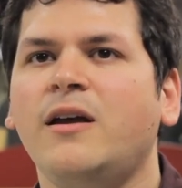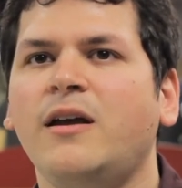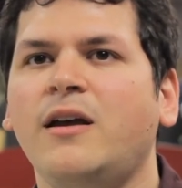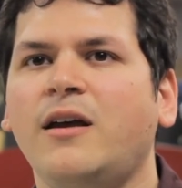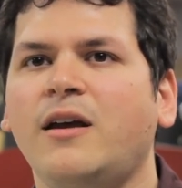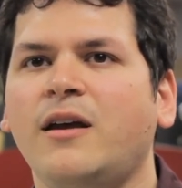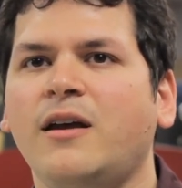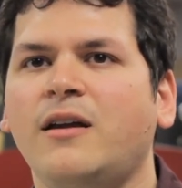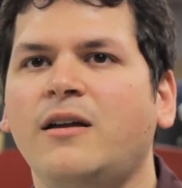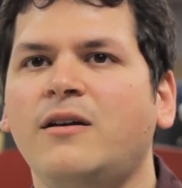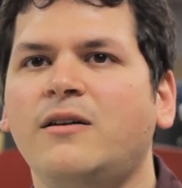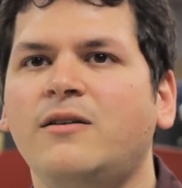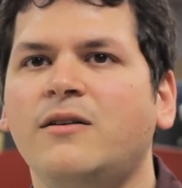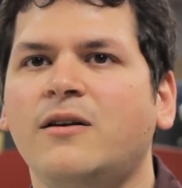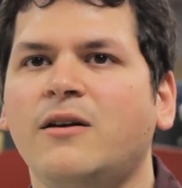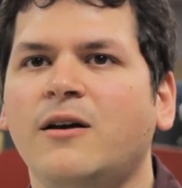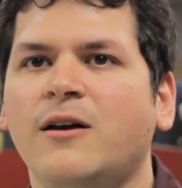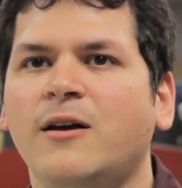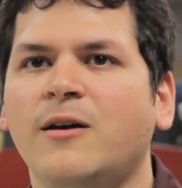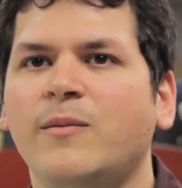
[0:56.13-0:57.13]
and
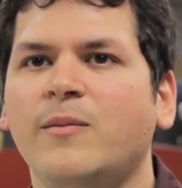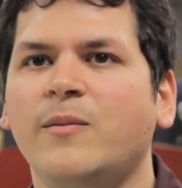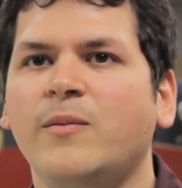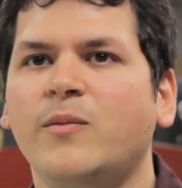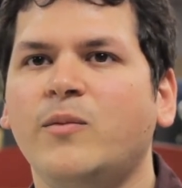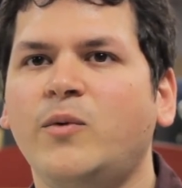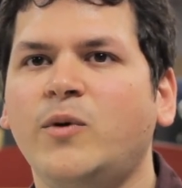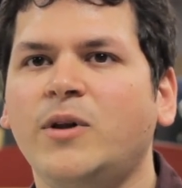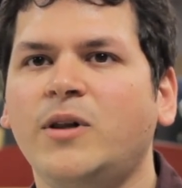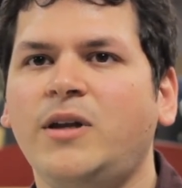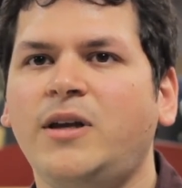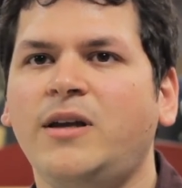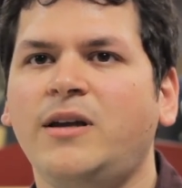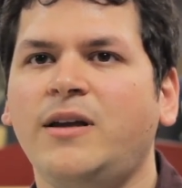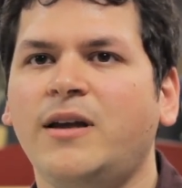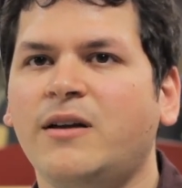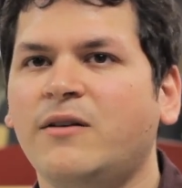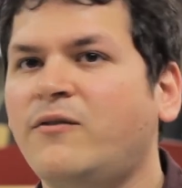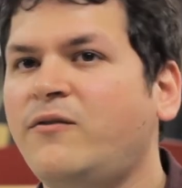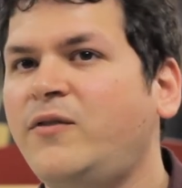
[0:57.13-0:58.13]
um, really
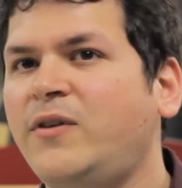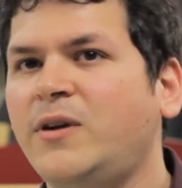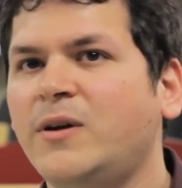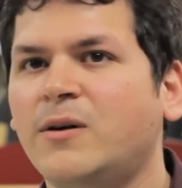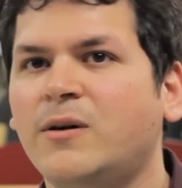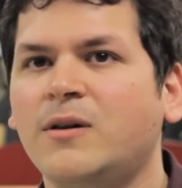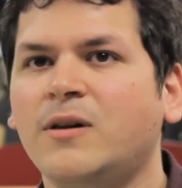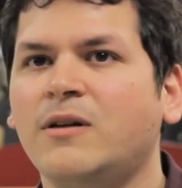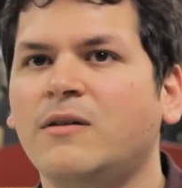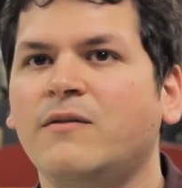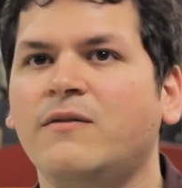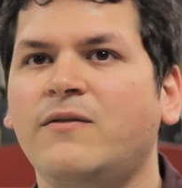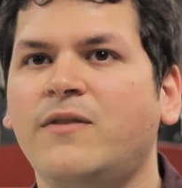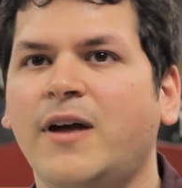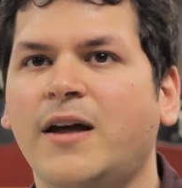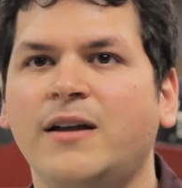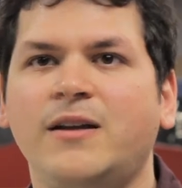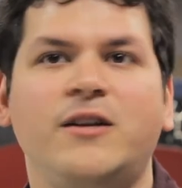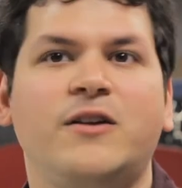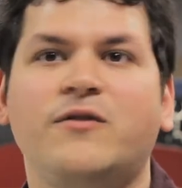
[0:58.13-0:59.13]
get a feel of
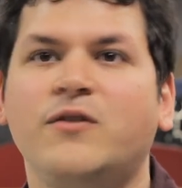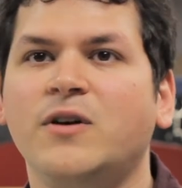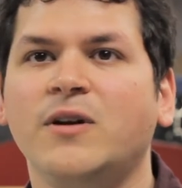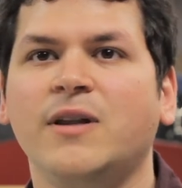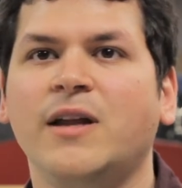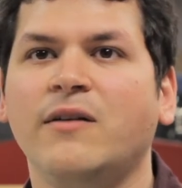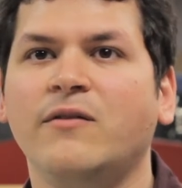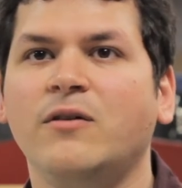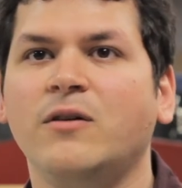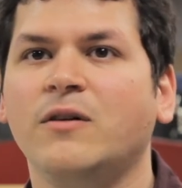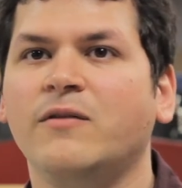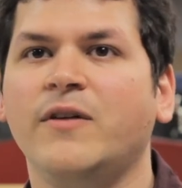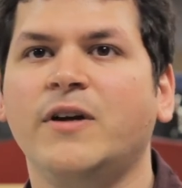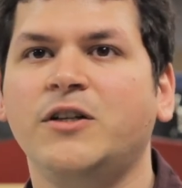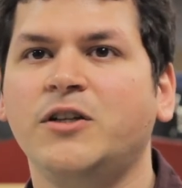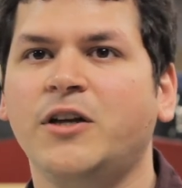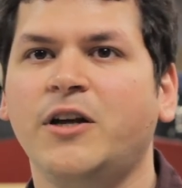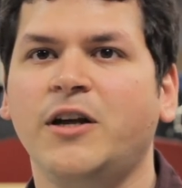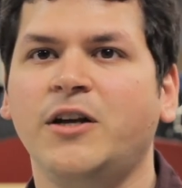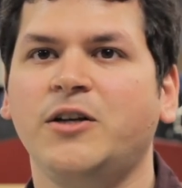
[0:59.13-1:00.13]
that different level of
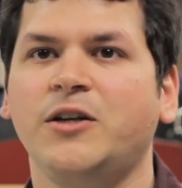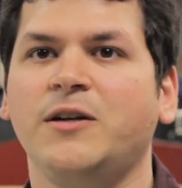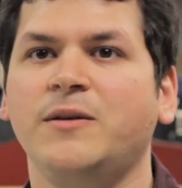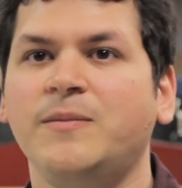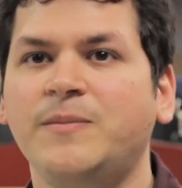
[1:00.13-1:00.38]
education.